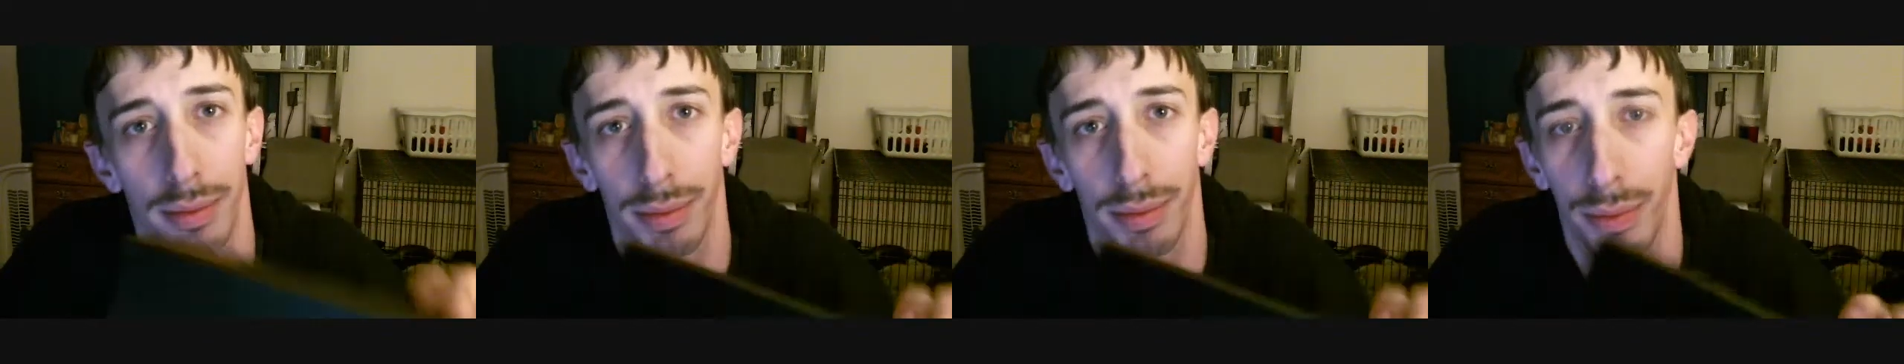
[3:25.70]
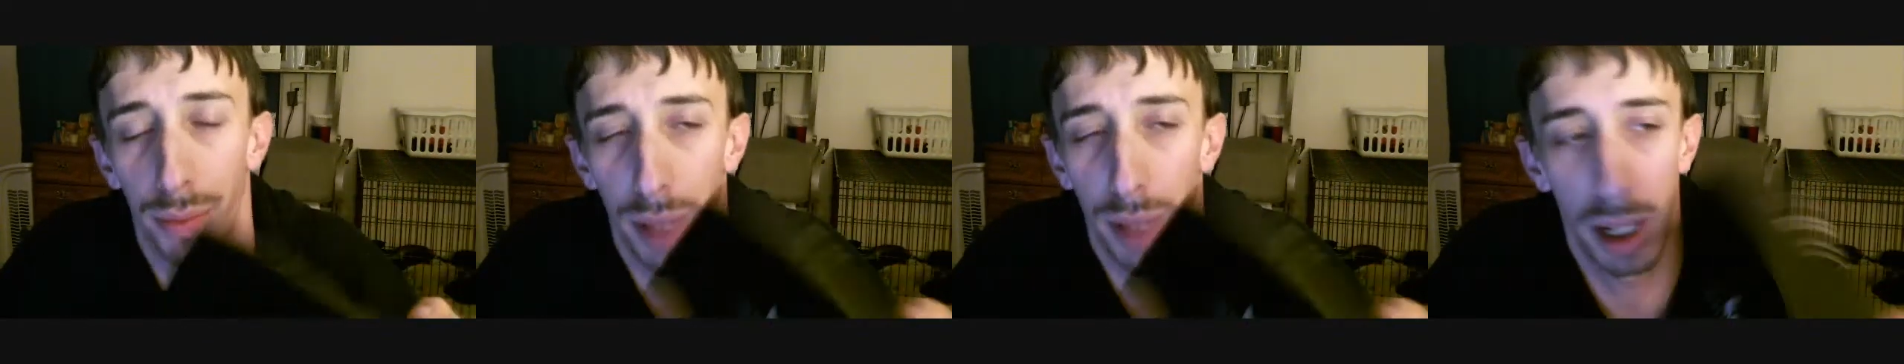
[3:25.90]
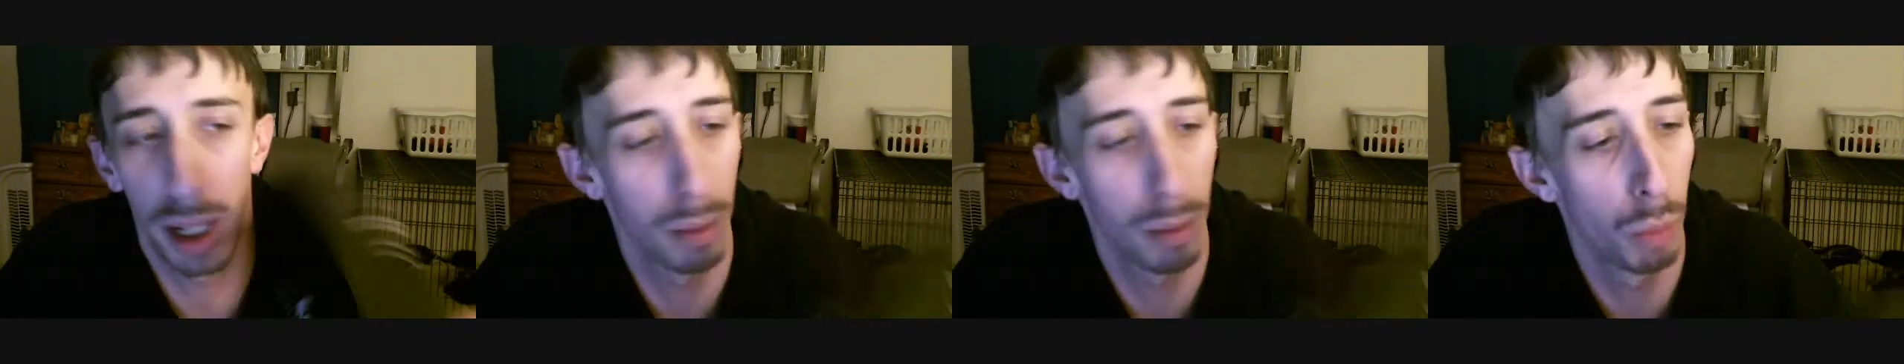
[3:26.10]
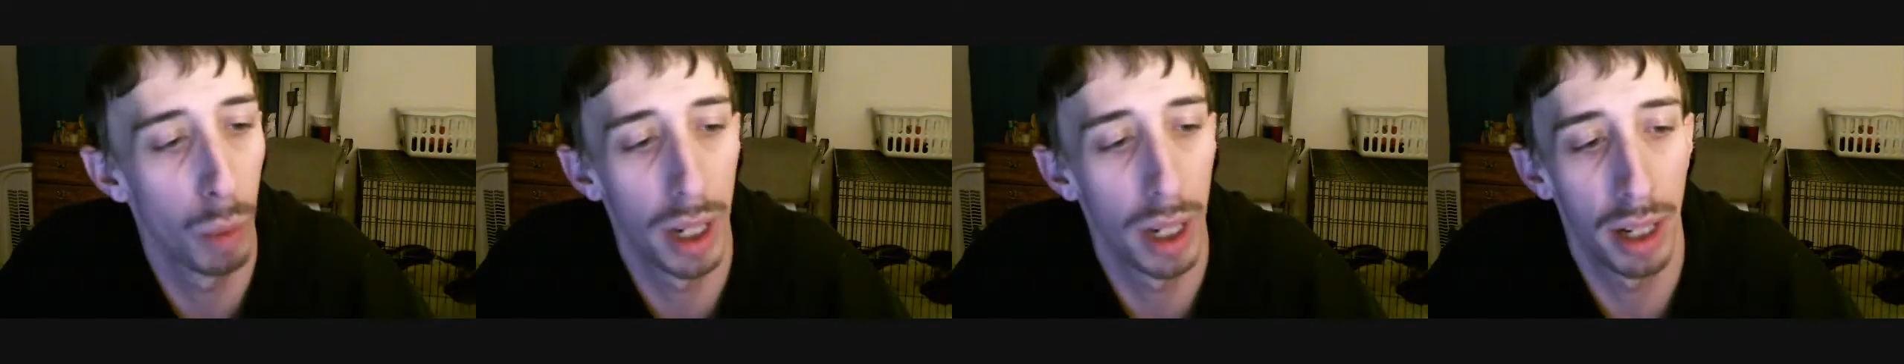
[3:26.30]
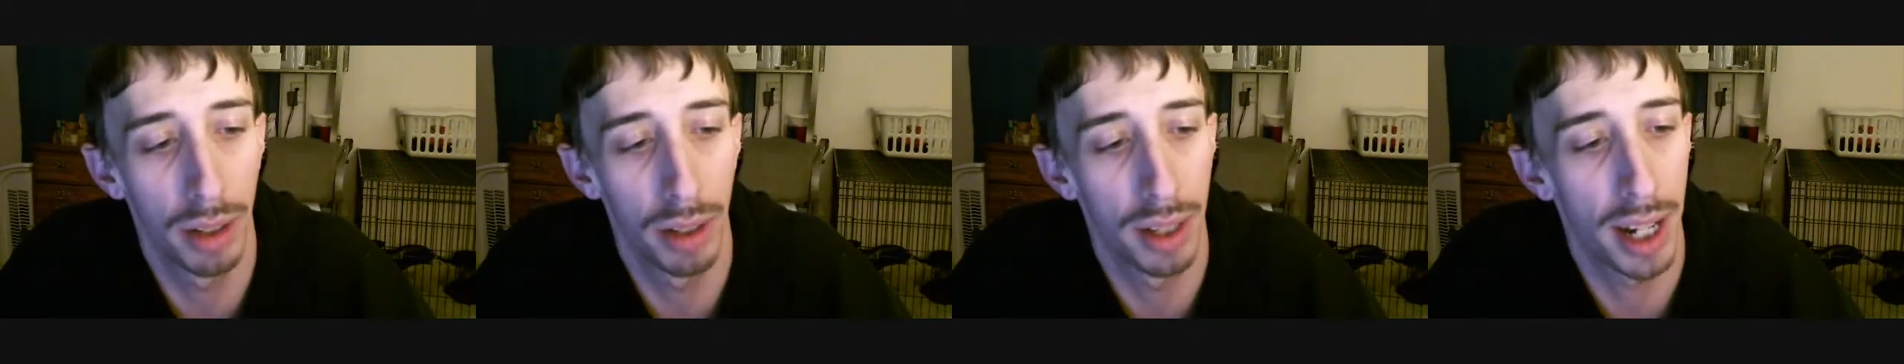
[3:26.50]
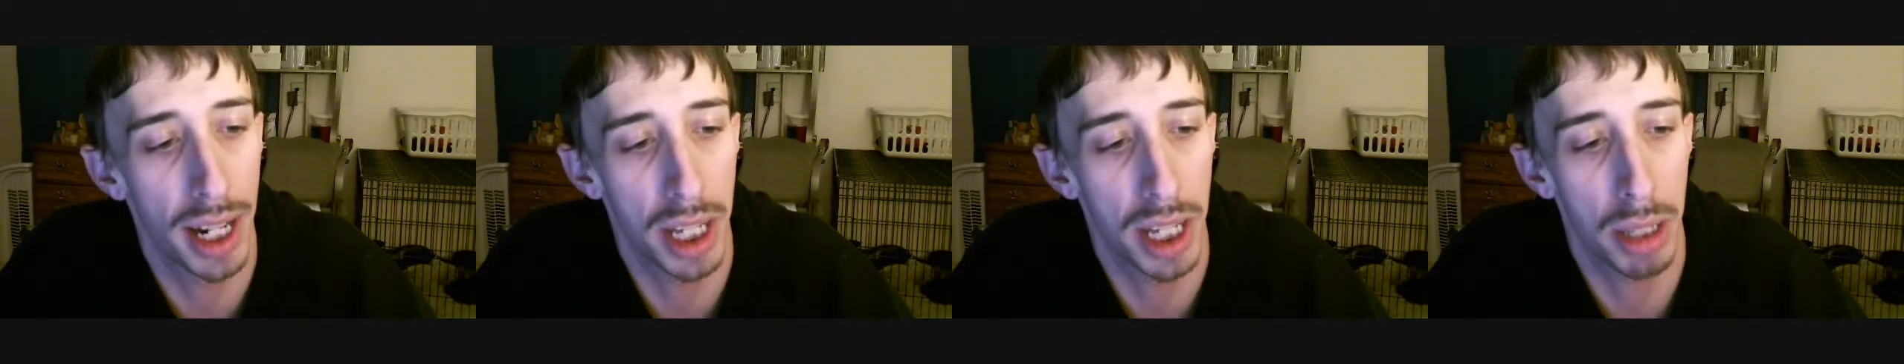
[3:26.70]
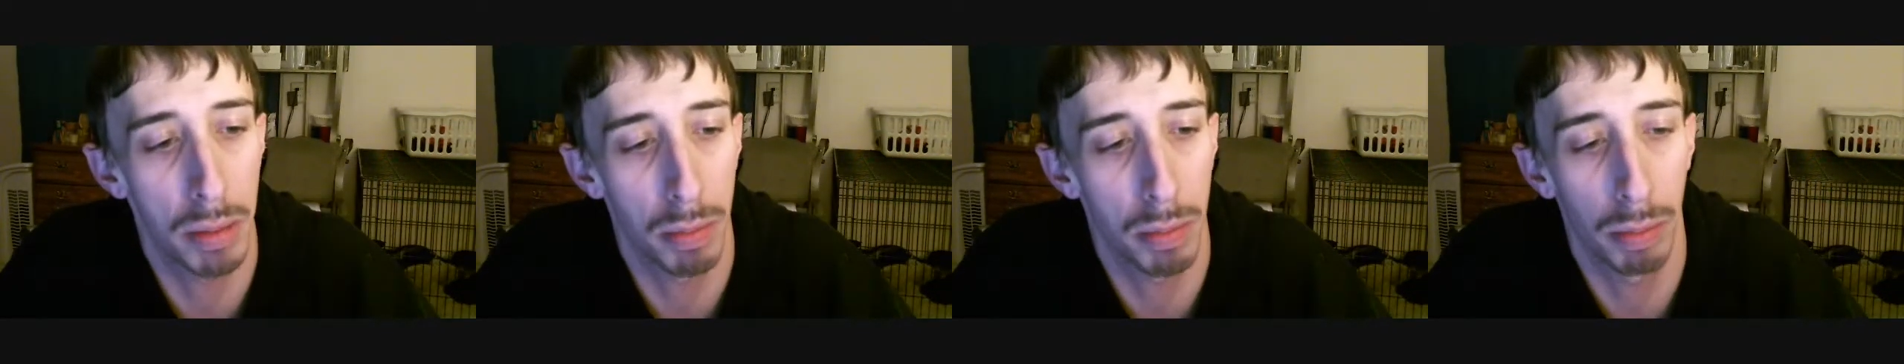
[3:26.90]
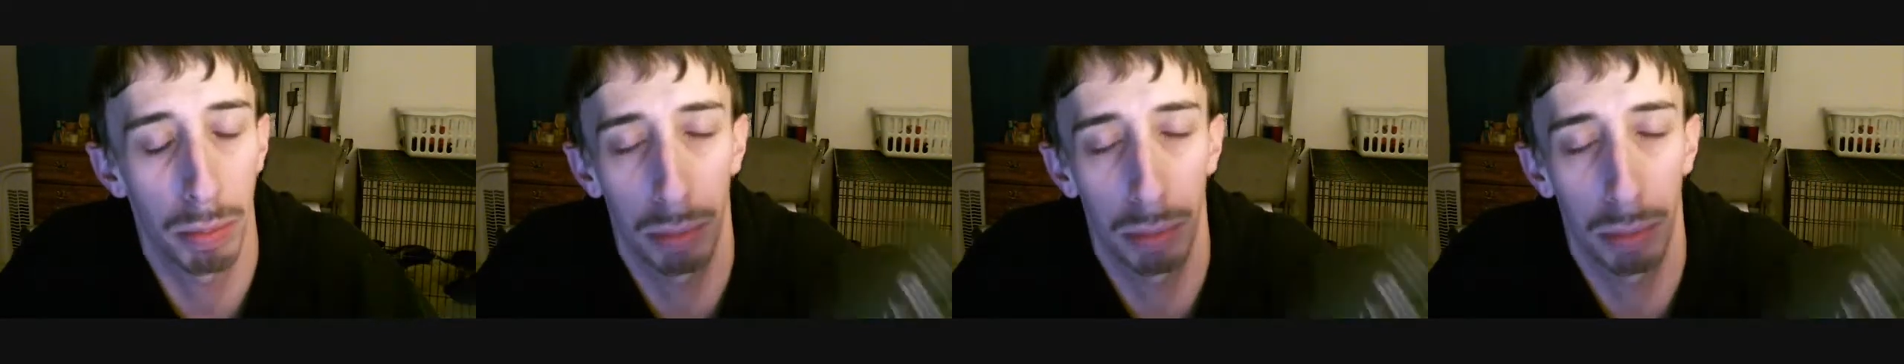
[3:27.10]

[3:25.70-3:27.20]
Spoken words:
Very nice